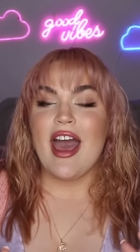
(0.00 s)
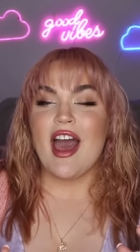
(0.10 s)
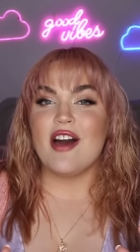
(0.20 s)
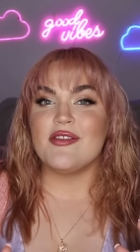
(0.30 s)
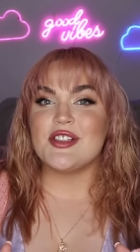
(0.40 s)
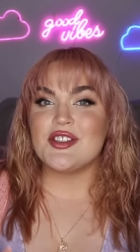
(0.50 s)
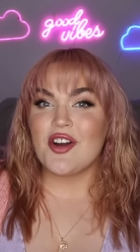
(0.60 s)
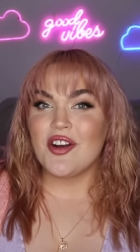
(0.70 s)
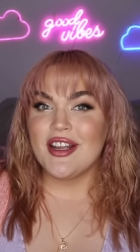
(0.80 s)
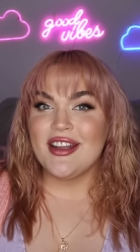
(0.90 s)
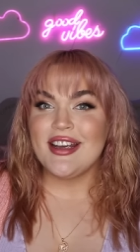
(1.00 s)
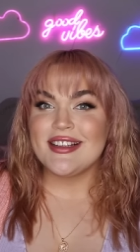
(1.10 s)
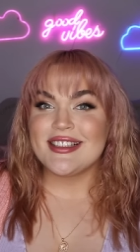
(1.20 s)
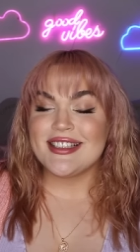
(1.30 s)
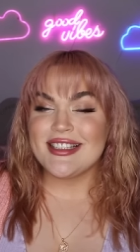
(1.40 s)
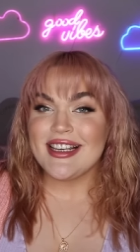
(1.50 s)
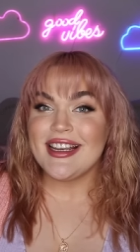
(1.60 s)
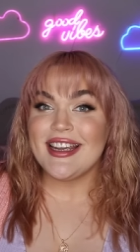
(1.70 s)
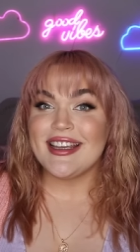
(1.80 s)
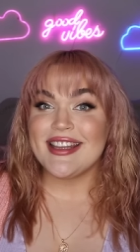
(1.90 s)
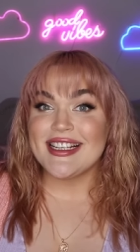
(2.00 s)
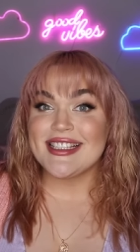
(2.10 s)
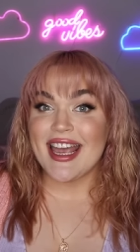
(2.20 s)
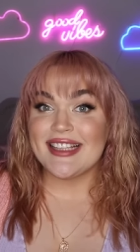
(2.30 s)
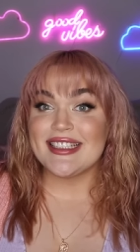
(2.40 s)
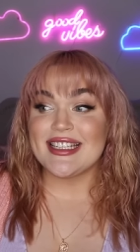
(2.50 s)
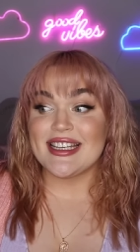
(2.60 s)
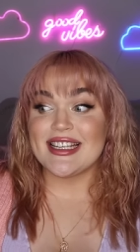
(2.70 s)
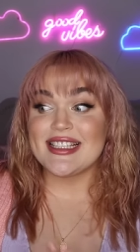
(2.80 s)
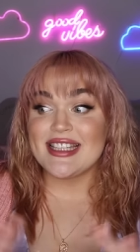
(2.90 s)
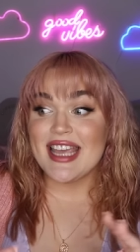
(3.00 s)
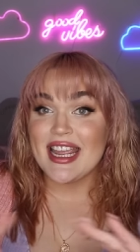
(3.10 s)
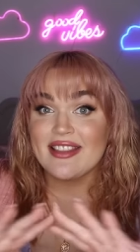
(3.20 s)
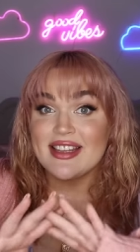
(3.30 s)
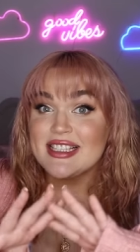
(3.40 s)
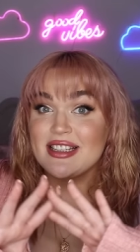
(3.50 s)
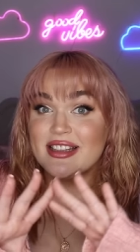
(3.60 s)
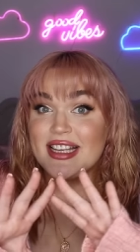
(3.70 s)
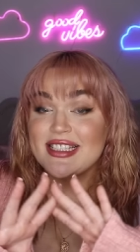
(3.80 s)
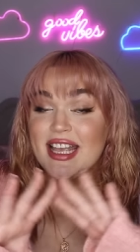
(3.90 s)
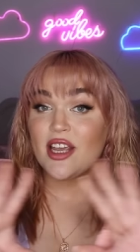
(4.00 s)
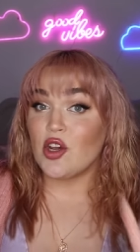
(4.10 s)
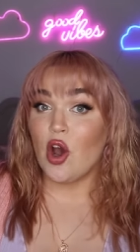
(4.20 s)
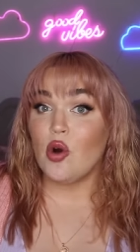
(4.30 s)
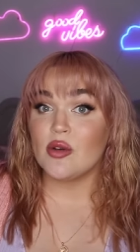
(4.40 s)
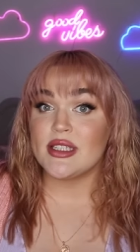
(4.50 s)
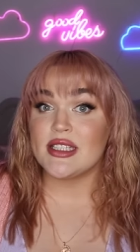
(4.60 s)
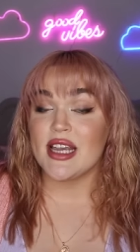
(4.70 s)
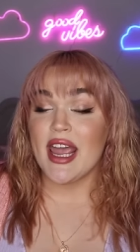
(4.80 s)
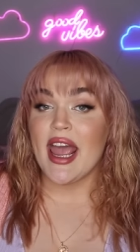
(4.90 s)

have started seeing this entity, this thing, this like ghost